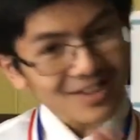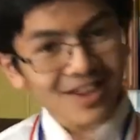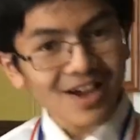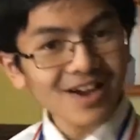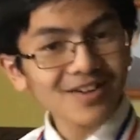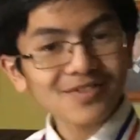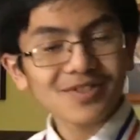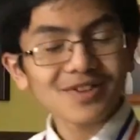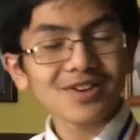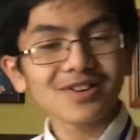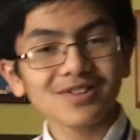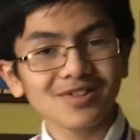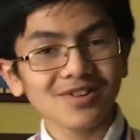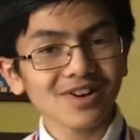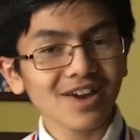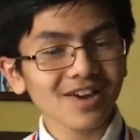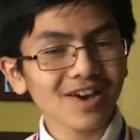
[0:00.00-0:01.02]
a lot of
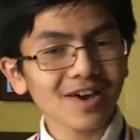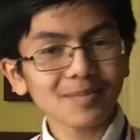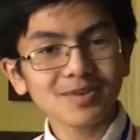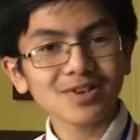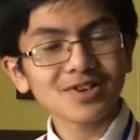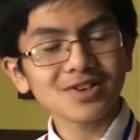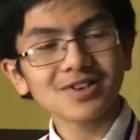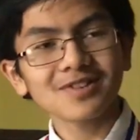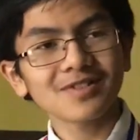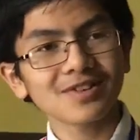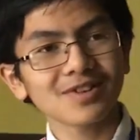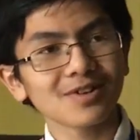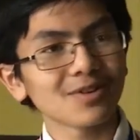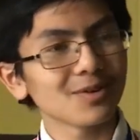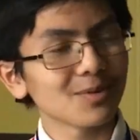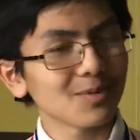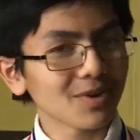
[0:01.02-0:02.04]
things during that competition.
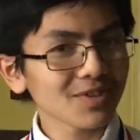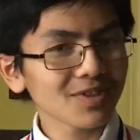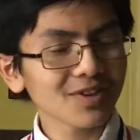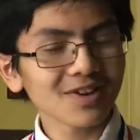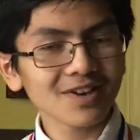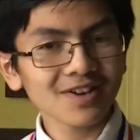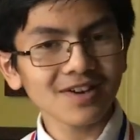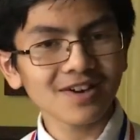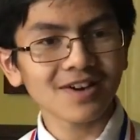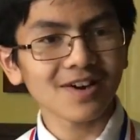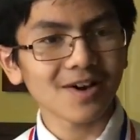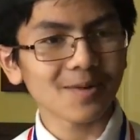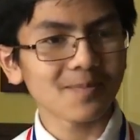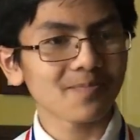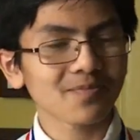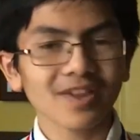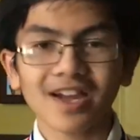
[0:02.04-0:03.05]
So one thing,
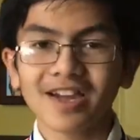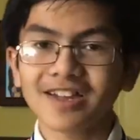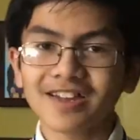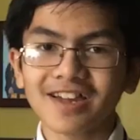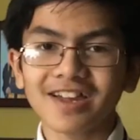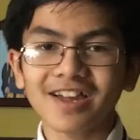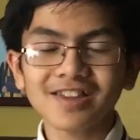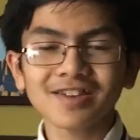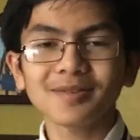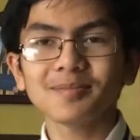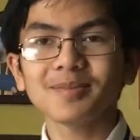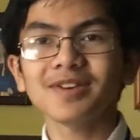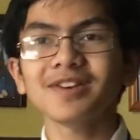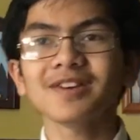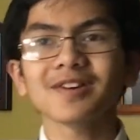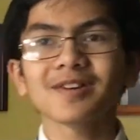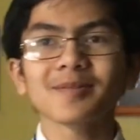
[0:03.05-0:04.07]
um, I, I got to
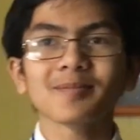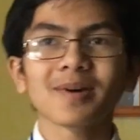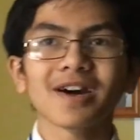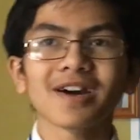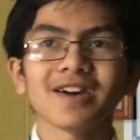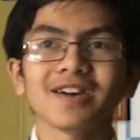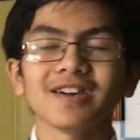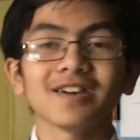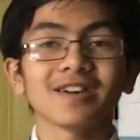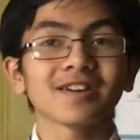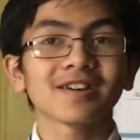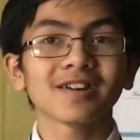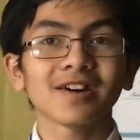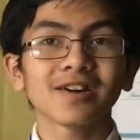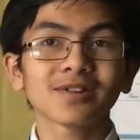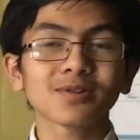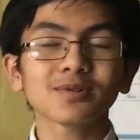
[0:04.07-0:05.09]
meet my
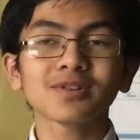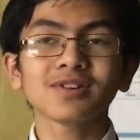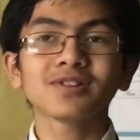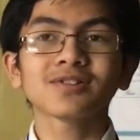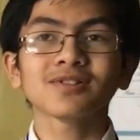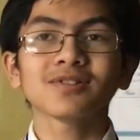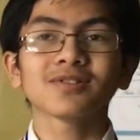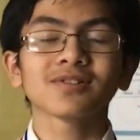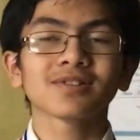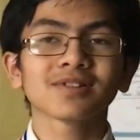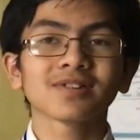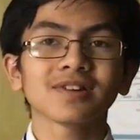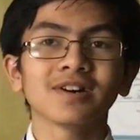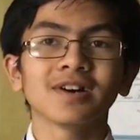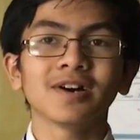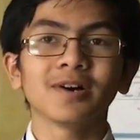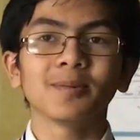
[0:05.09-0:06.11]
high school teacher's
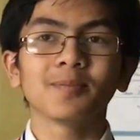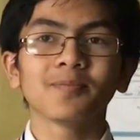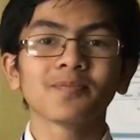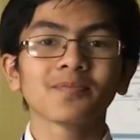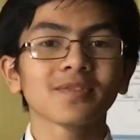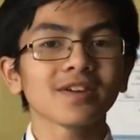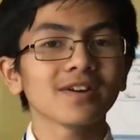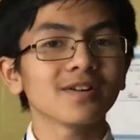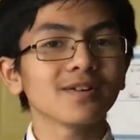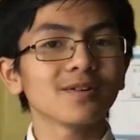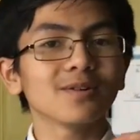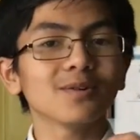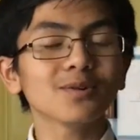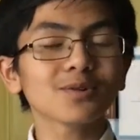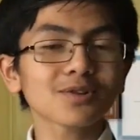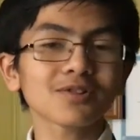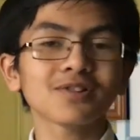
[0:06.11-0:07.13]
um,
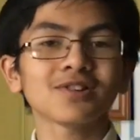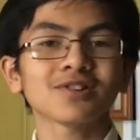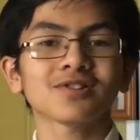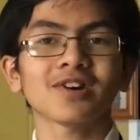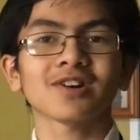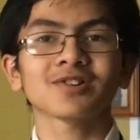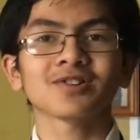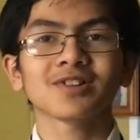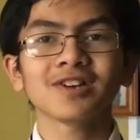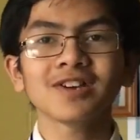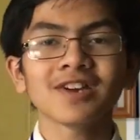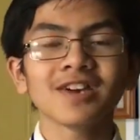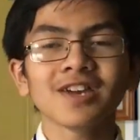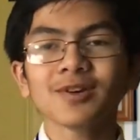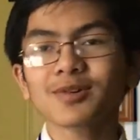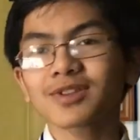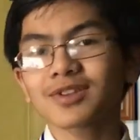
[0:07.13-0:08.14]
older teacher actually.
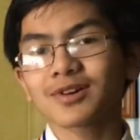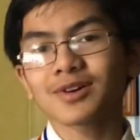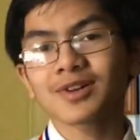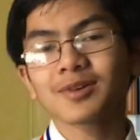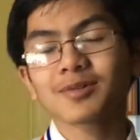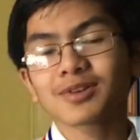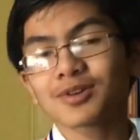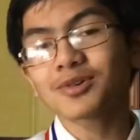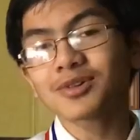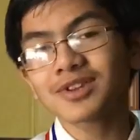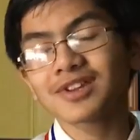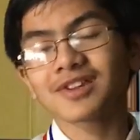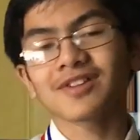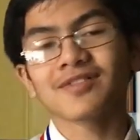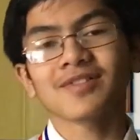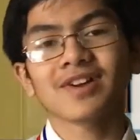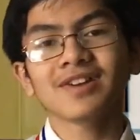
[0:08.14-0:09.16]
He was the he
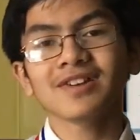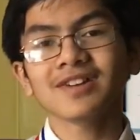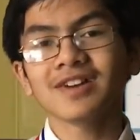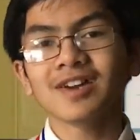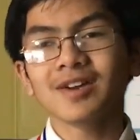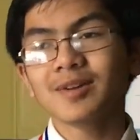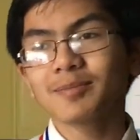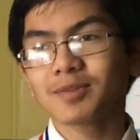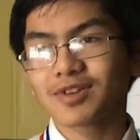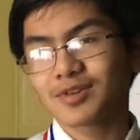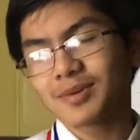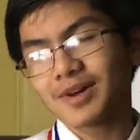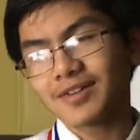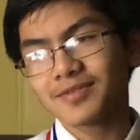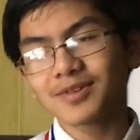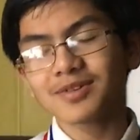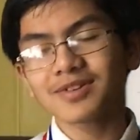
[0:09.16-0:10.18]
hosting the event, Mister
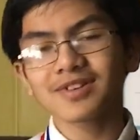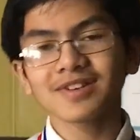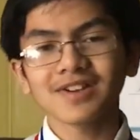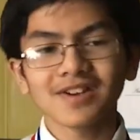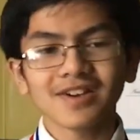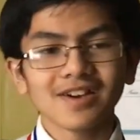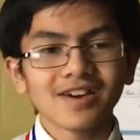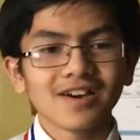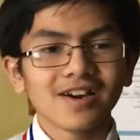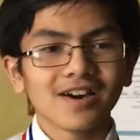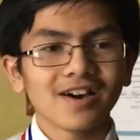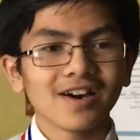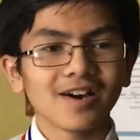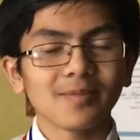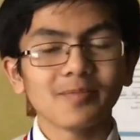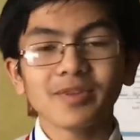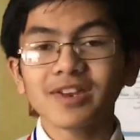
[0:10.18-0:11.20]
Matthews,
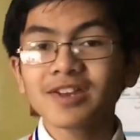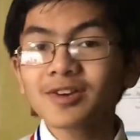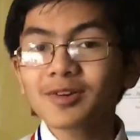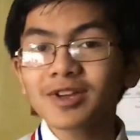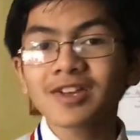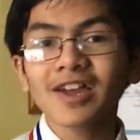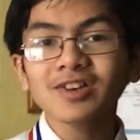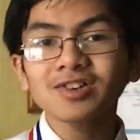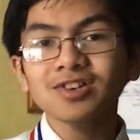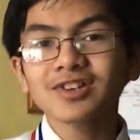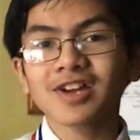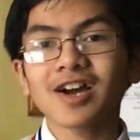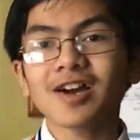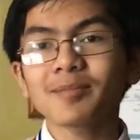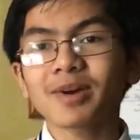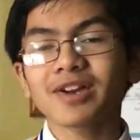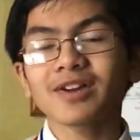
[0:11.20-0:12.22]
um, and he he actually
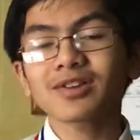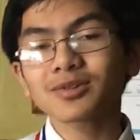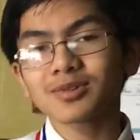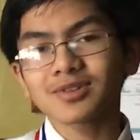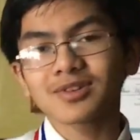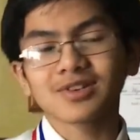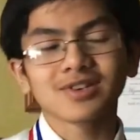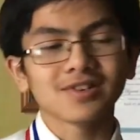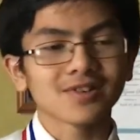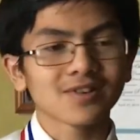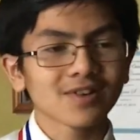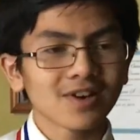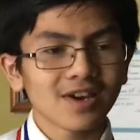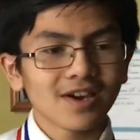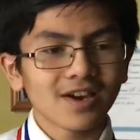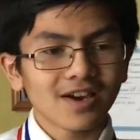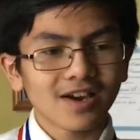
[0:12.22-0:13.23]
taught my high school teacher.
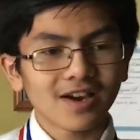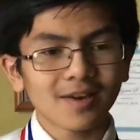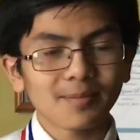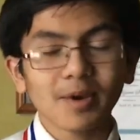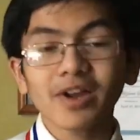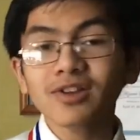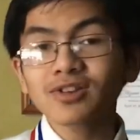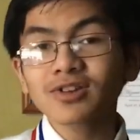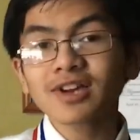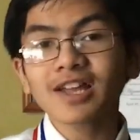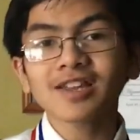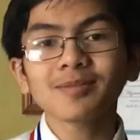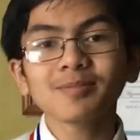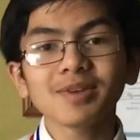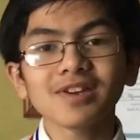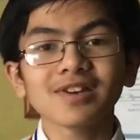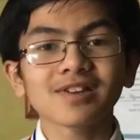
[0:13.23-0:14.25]
Um, I also got
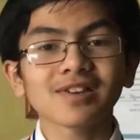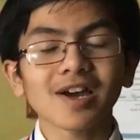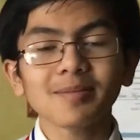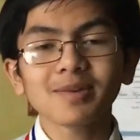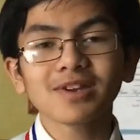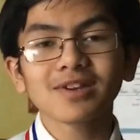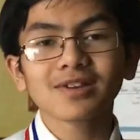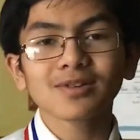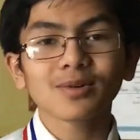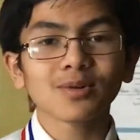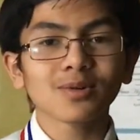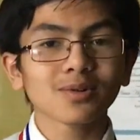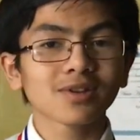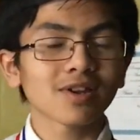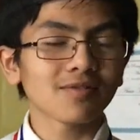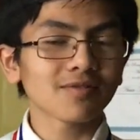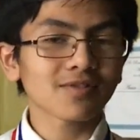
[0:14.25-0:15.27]
to meet Hizami's
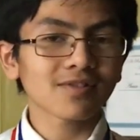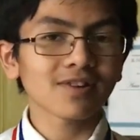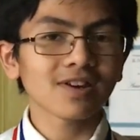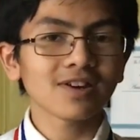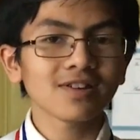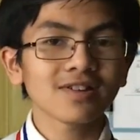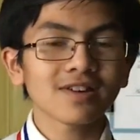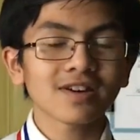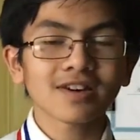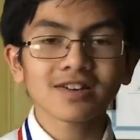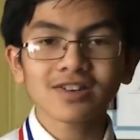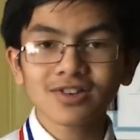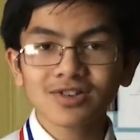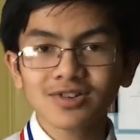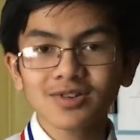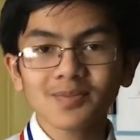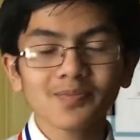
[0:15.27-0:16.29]
old seventh grade uh,
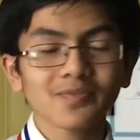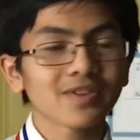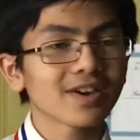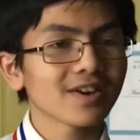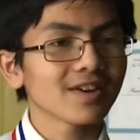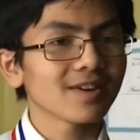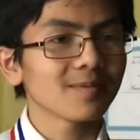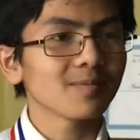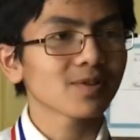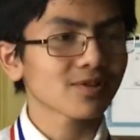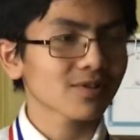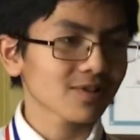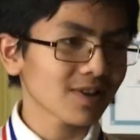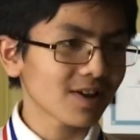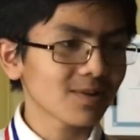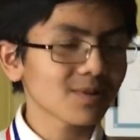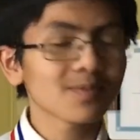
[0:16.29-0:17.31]
teacher, uh,
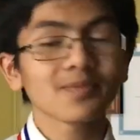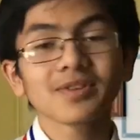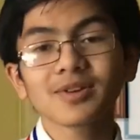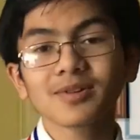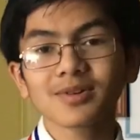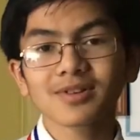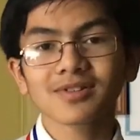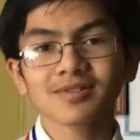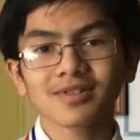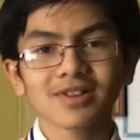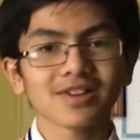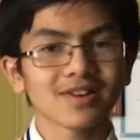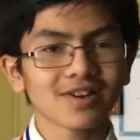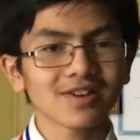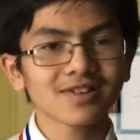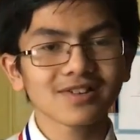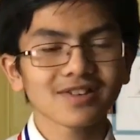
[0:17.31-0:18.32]
Mister Clow. He was
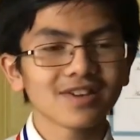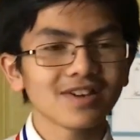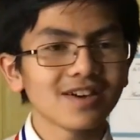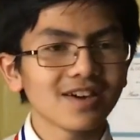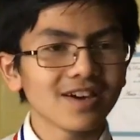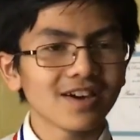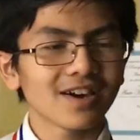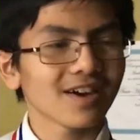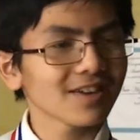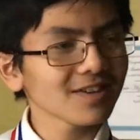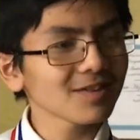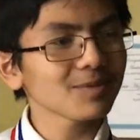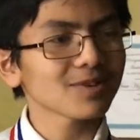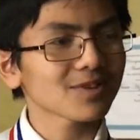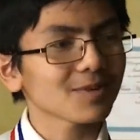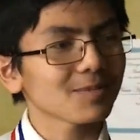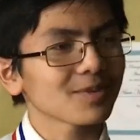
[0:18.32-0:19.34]
really nice. Uh, I
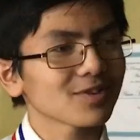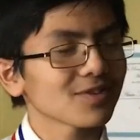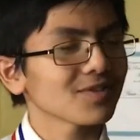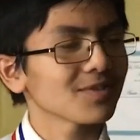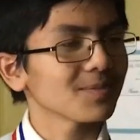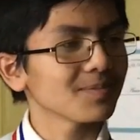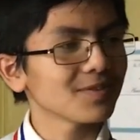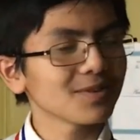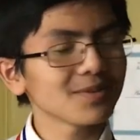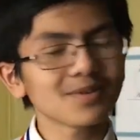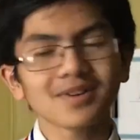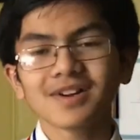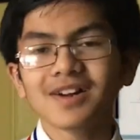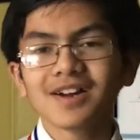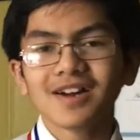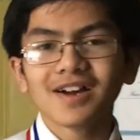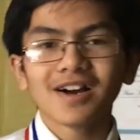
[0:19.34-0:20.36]
think we took a picture of him too.
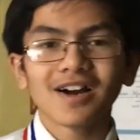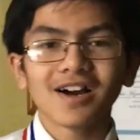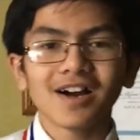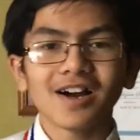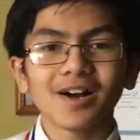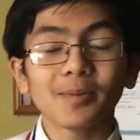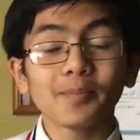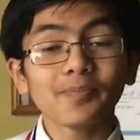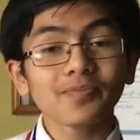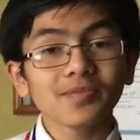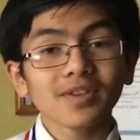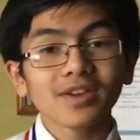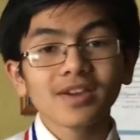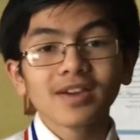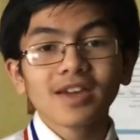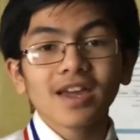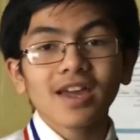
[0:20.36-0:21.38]
Um,
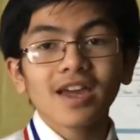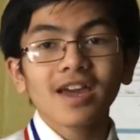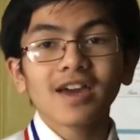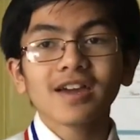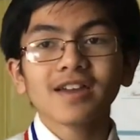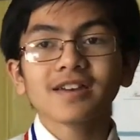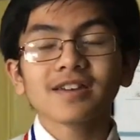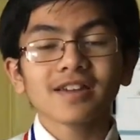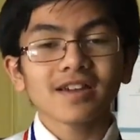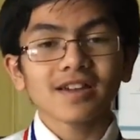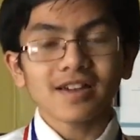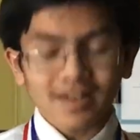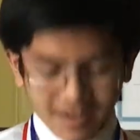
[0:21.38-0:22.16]
and